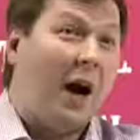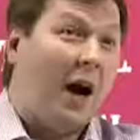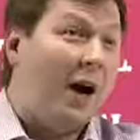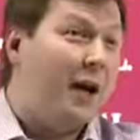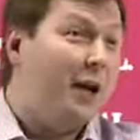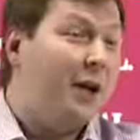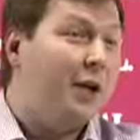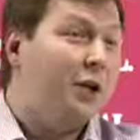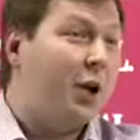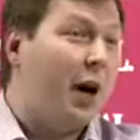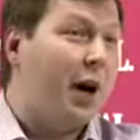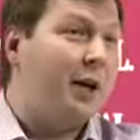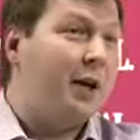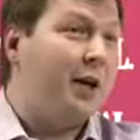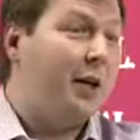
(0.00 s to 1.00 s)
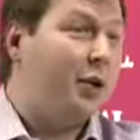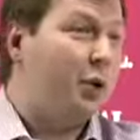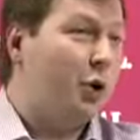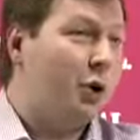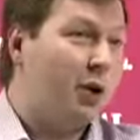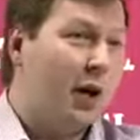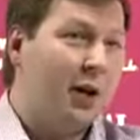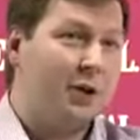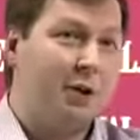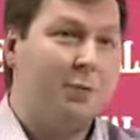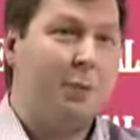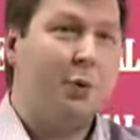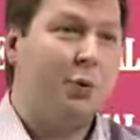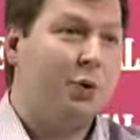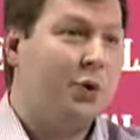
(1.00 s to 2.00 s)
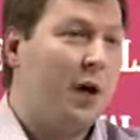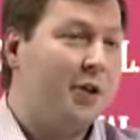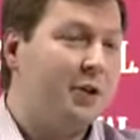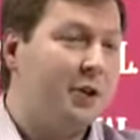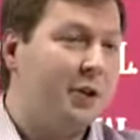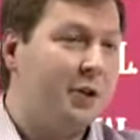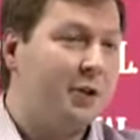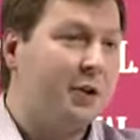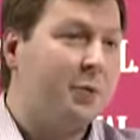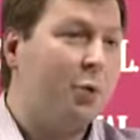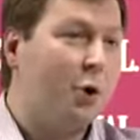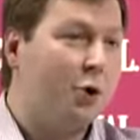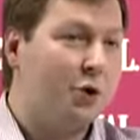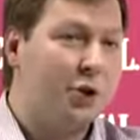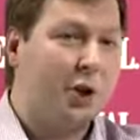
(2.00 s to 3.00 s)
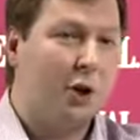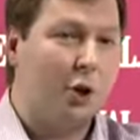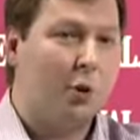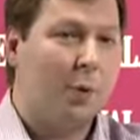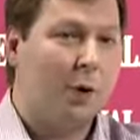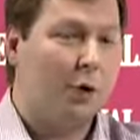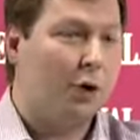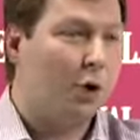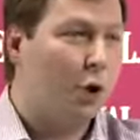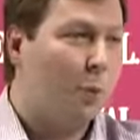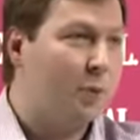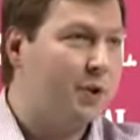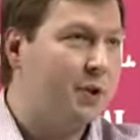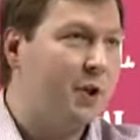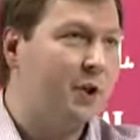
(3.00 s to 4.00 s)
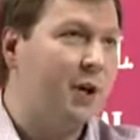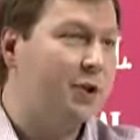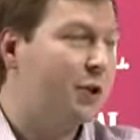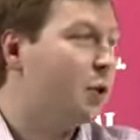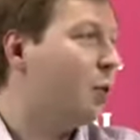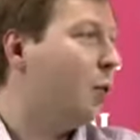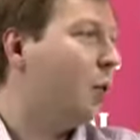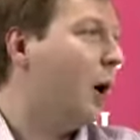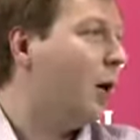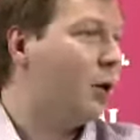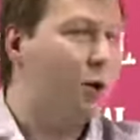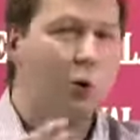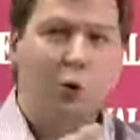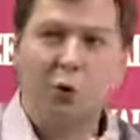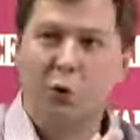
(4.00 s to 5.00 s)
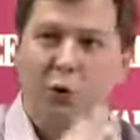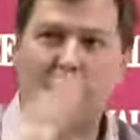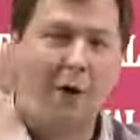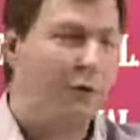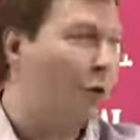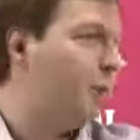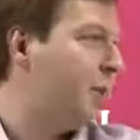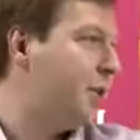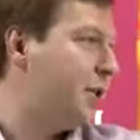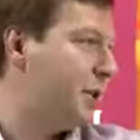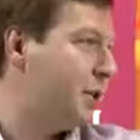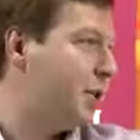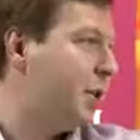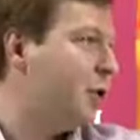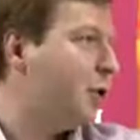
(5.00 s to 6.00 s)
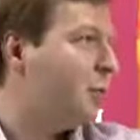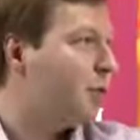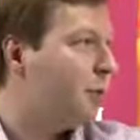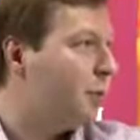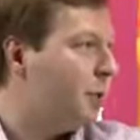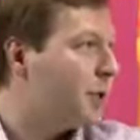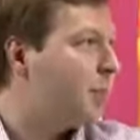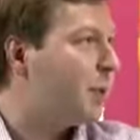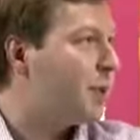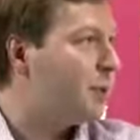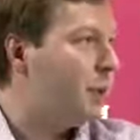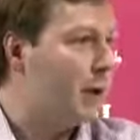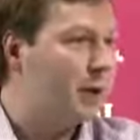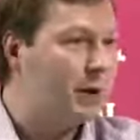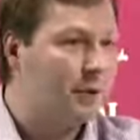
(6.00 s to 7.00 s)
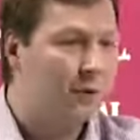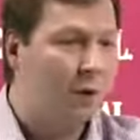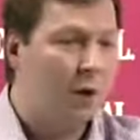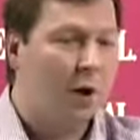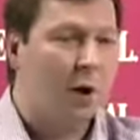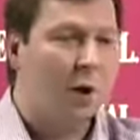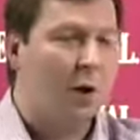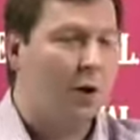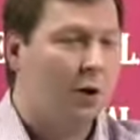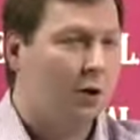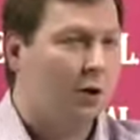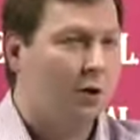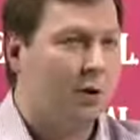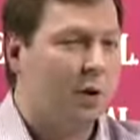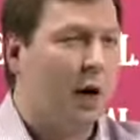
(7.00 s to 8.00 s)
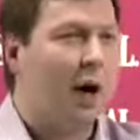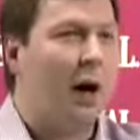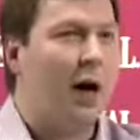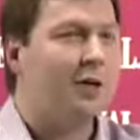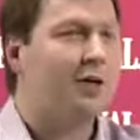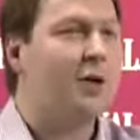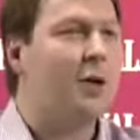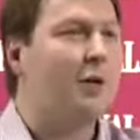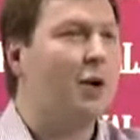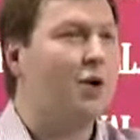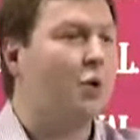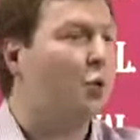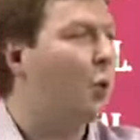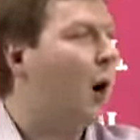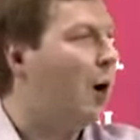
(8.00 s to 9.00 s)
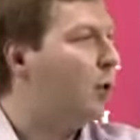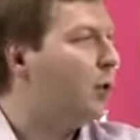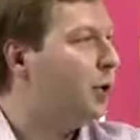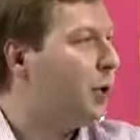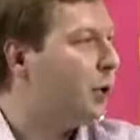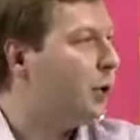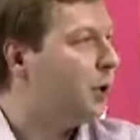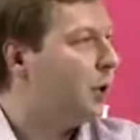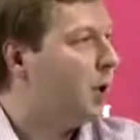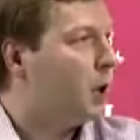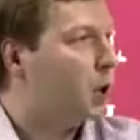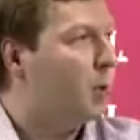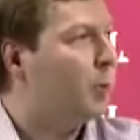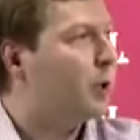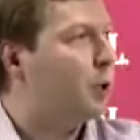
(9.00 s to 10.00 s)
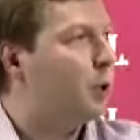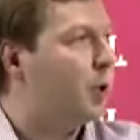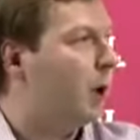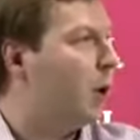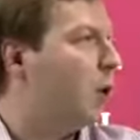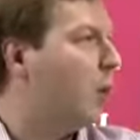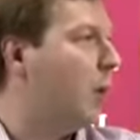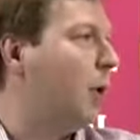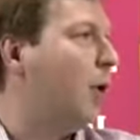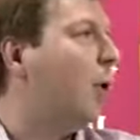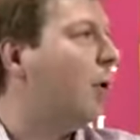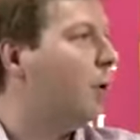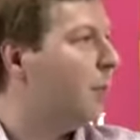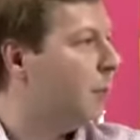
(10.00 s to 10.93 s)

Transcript: I, I, really, I really don't like the I think the more you say humanoid robots, the less you, you, you far from business. In terms of business perspective, ask the question why you need robot look like humanoid.